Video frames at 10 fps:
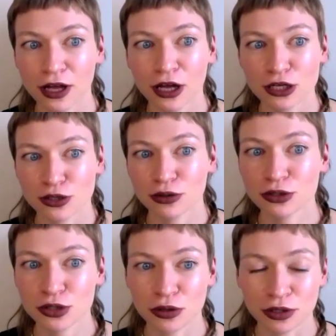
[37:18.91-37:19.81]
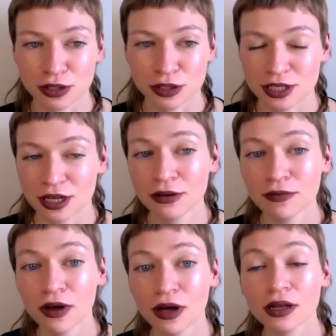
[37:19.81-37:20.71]
As long as you understand
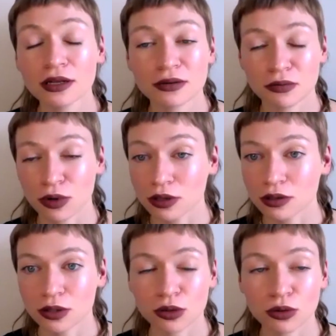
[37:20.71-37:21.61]
that, well, you